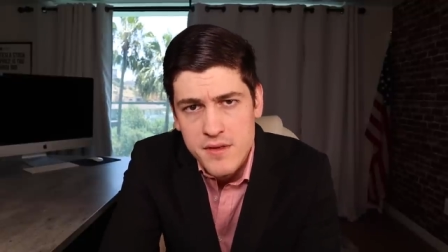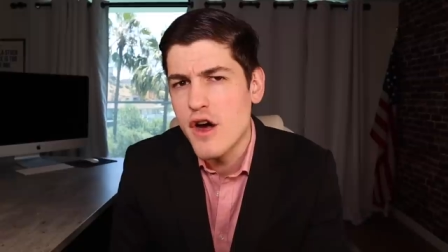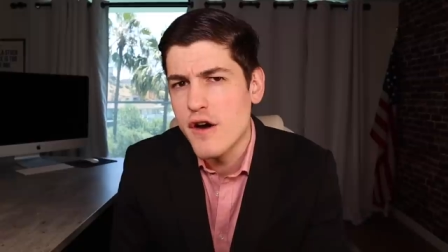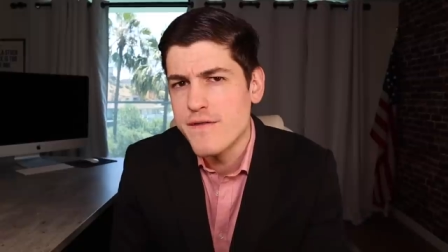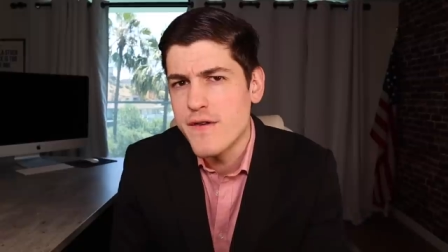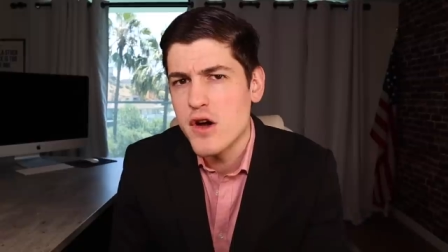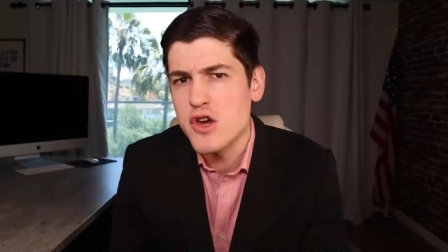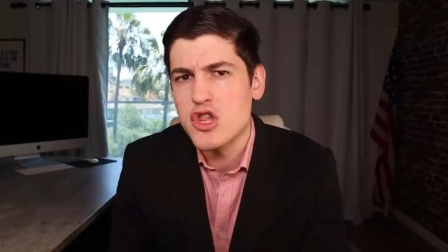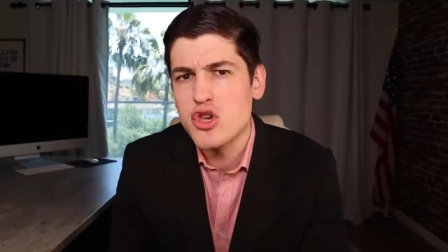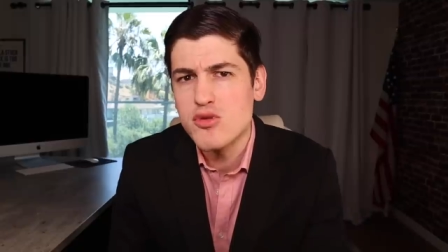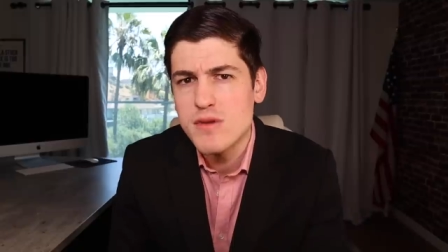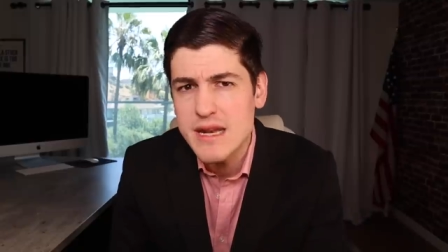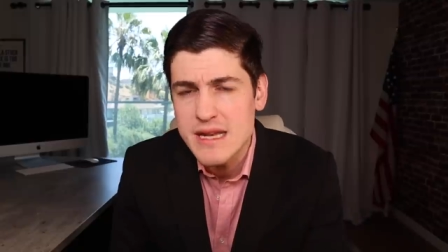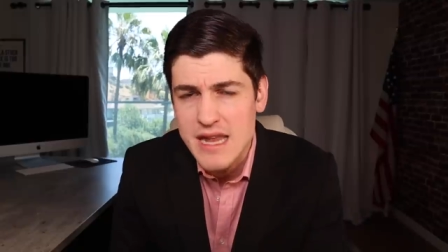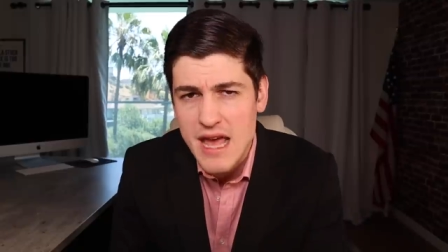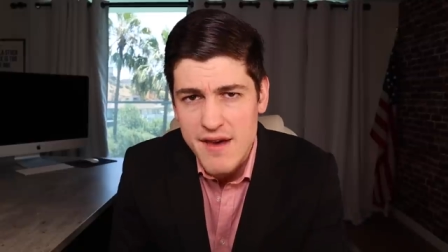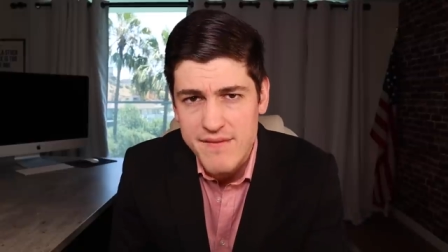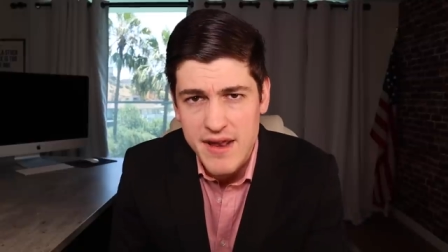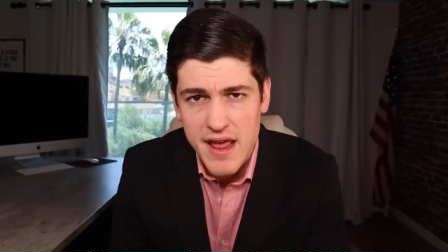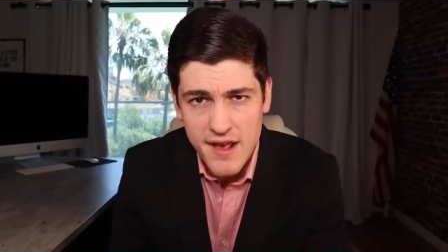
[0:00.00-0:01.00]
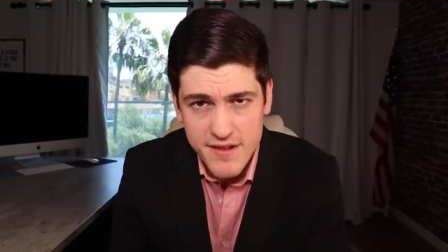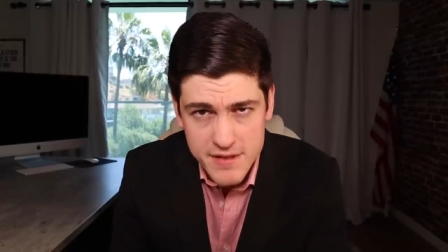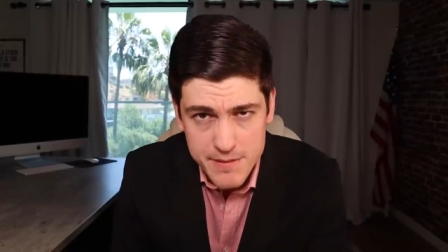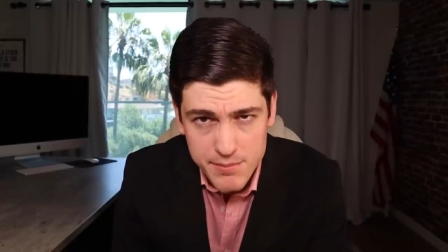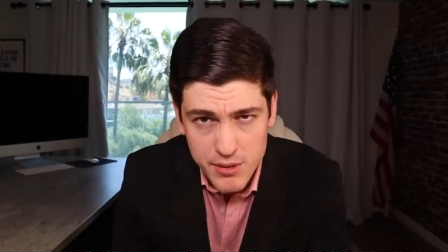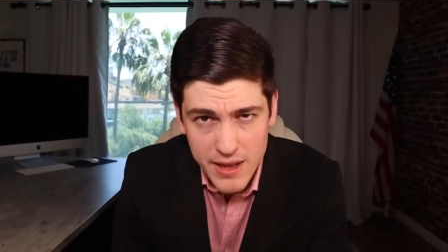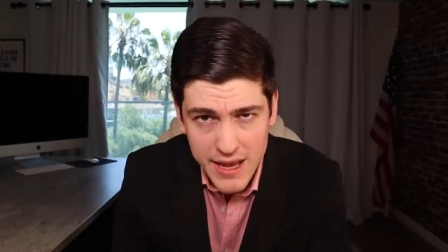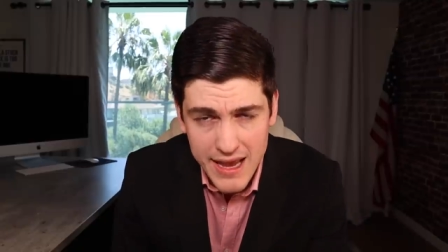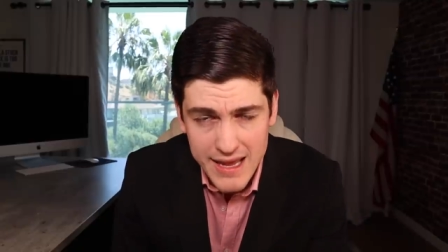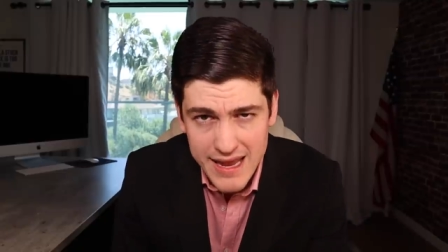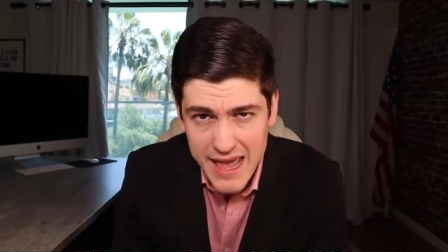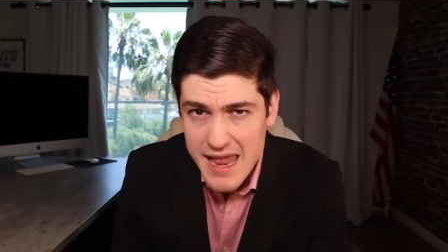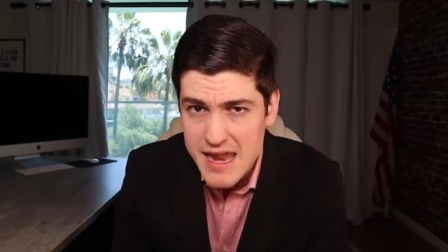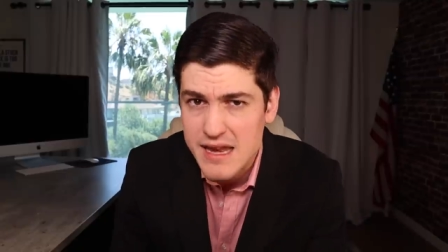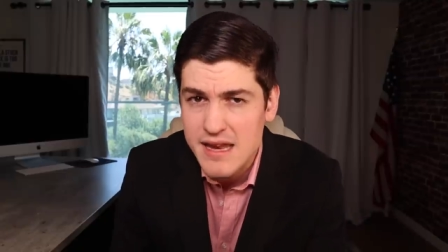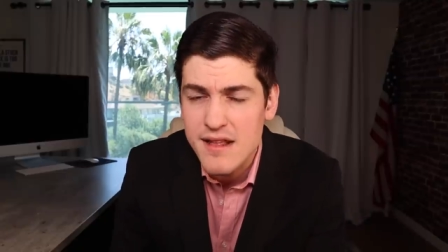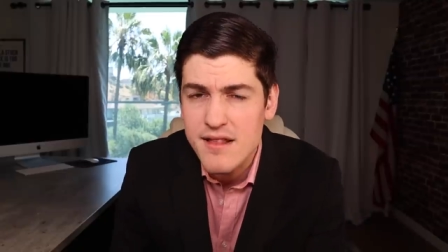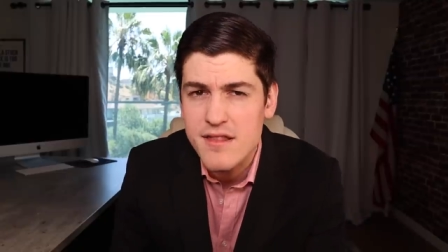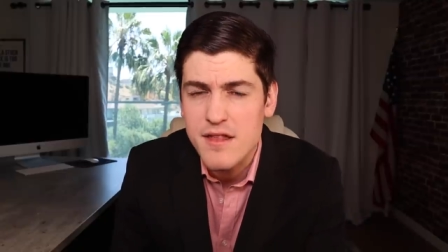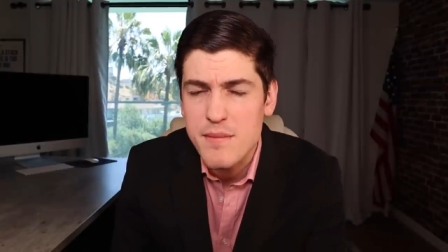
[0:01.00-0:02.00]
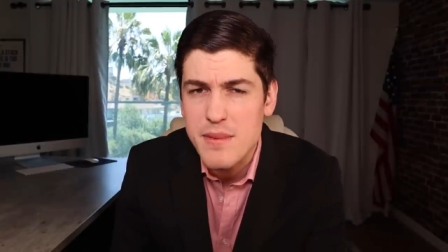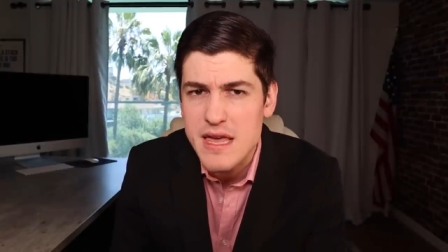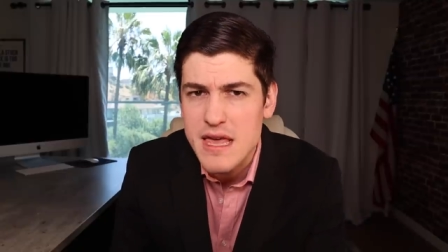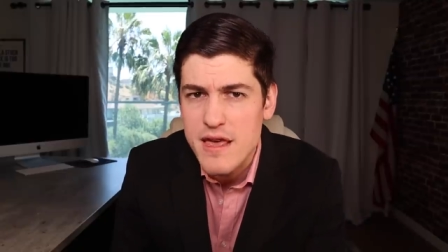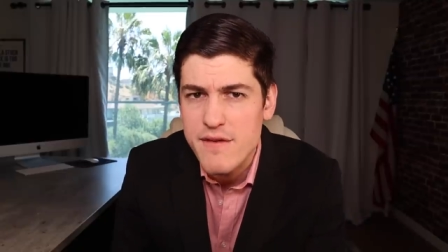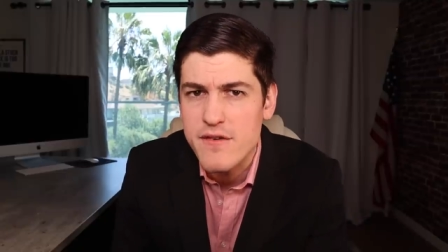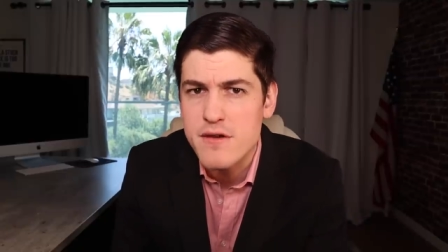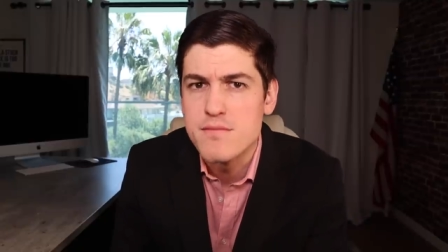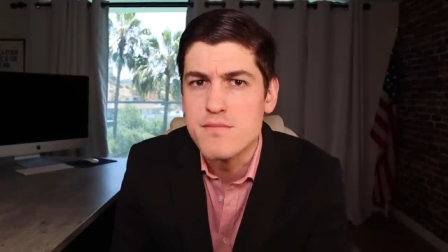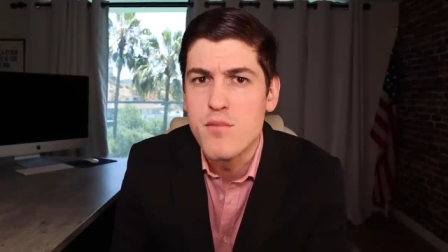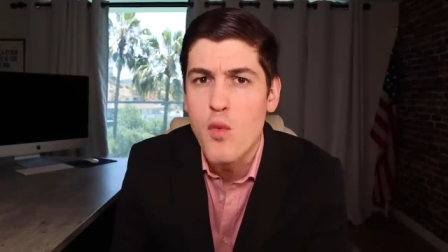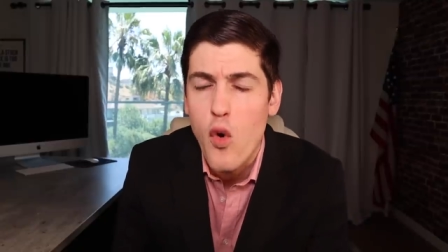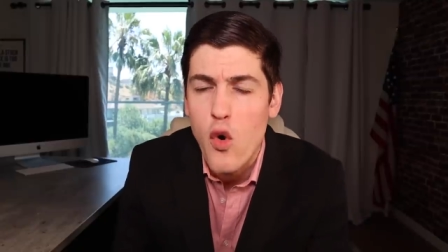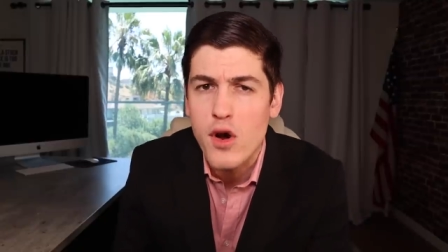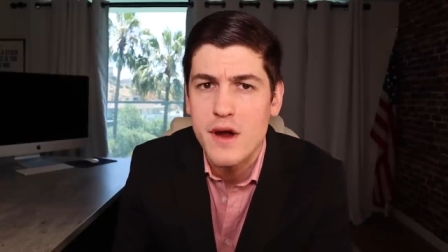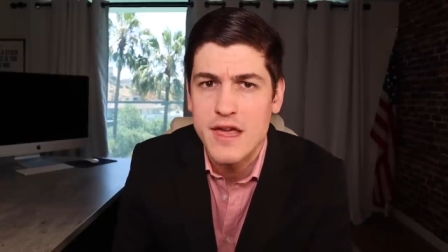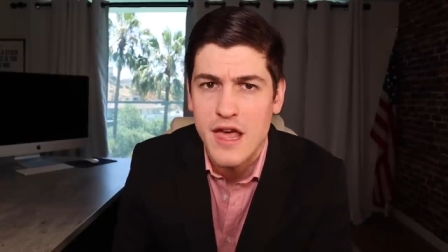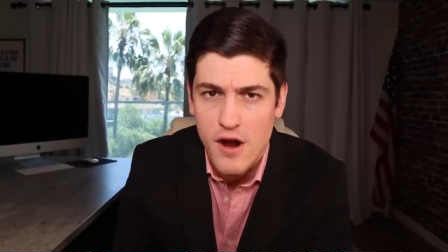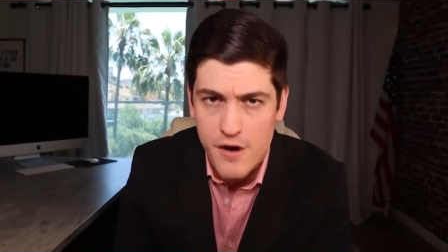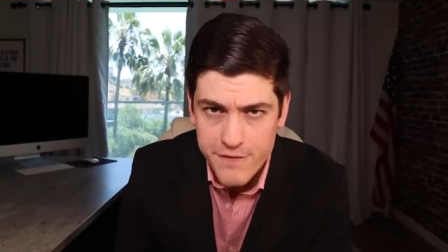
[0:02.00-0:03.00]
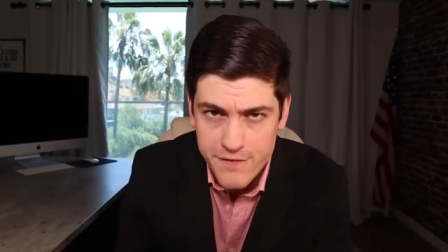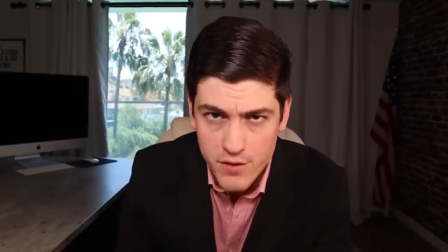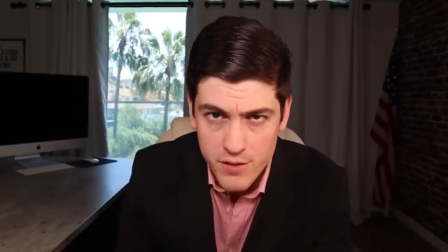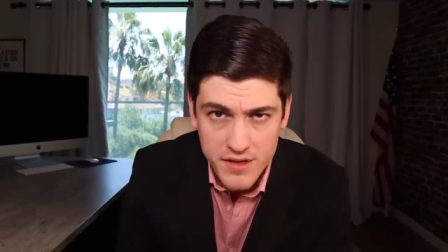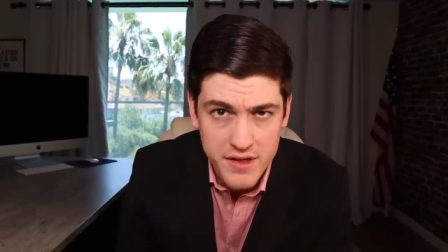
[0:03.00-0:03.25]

No, folks, you need to have an exit plan, and it needs to be even more careful